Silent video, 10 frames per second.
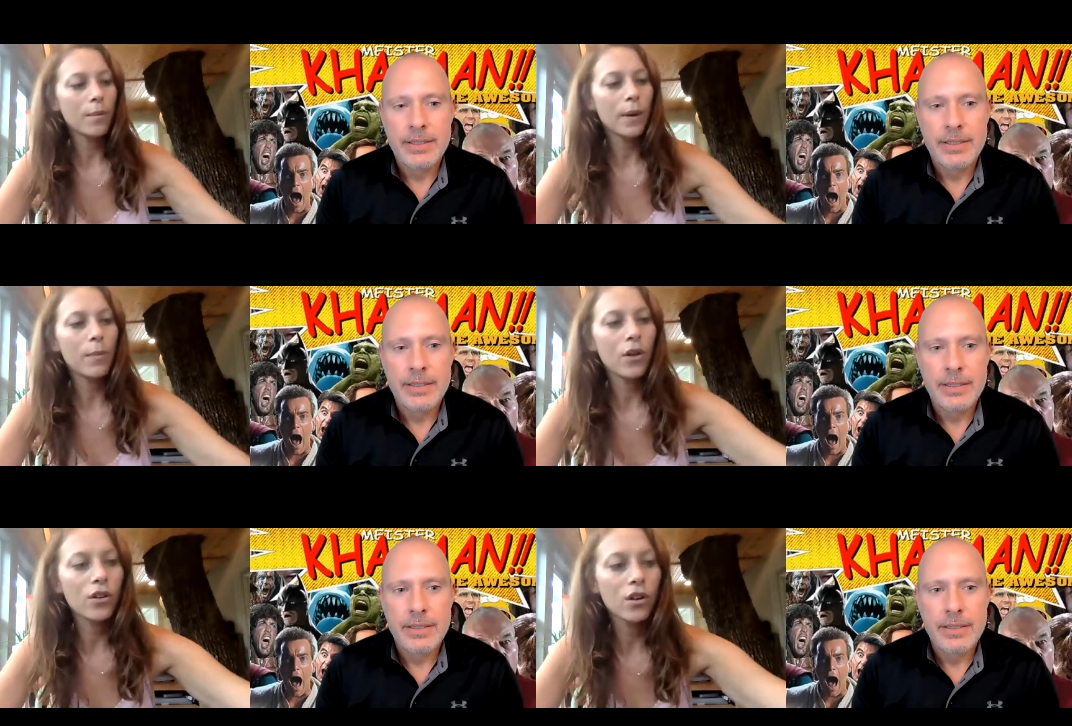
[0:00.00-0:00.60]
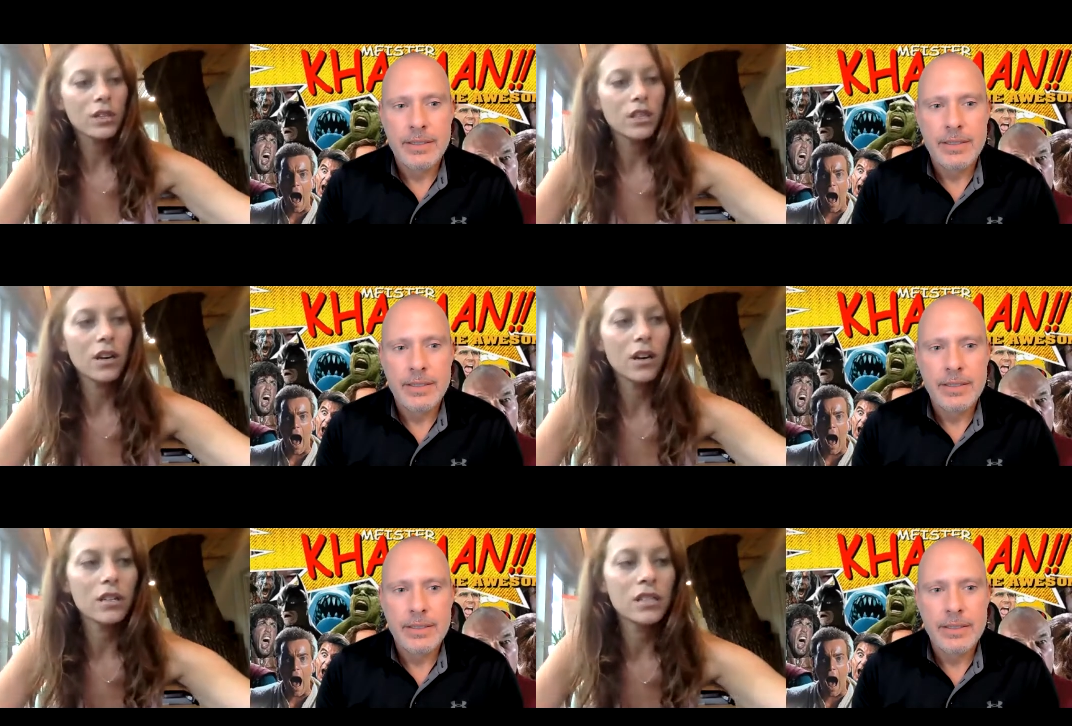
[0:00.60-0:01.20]
Speaker 1: my mother is a,
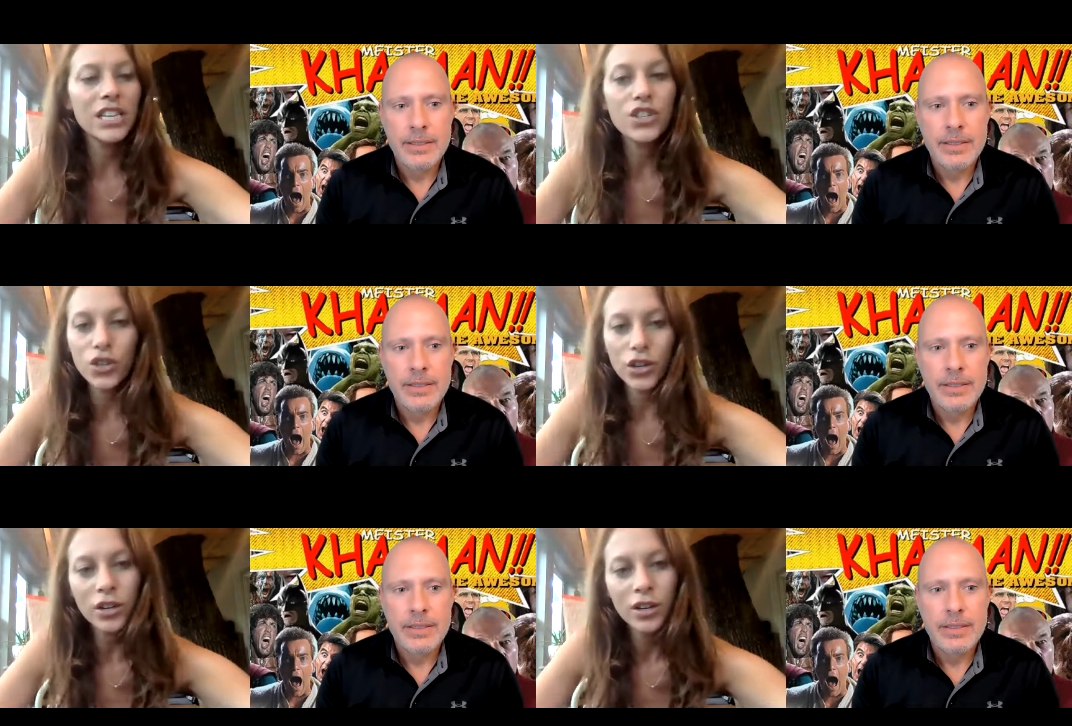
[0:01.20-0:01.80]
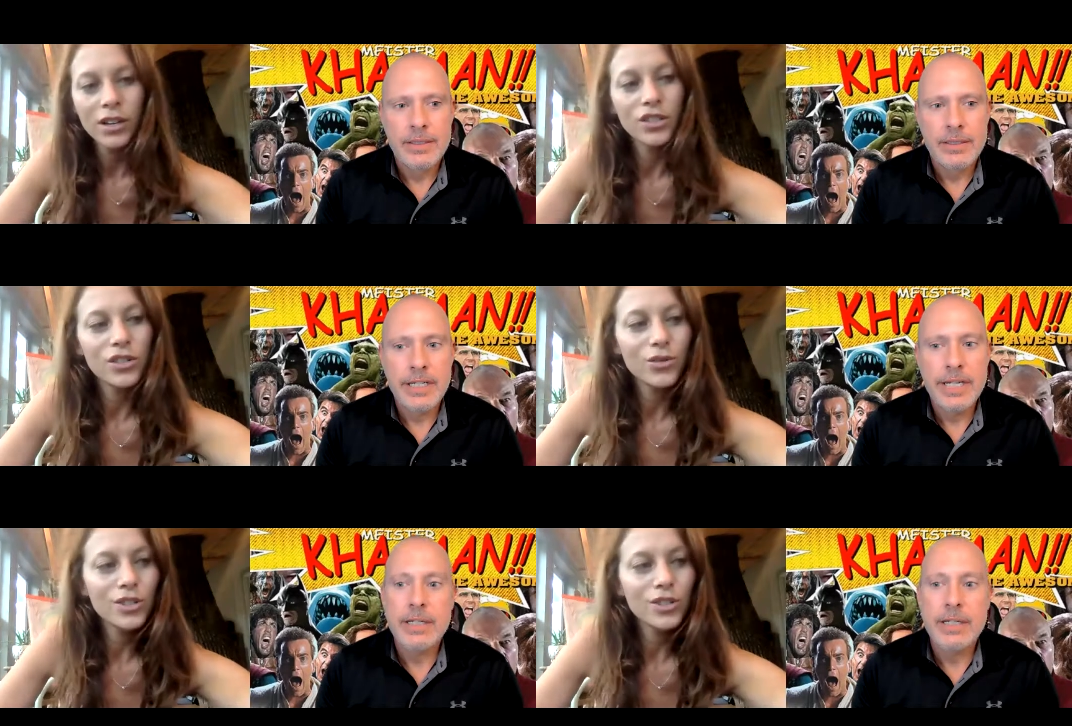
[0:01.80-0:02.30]
a teacher. She's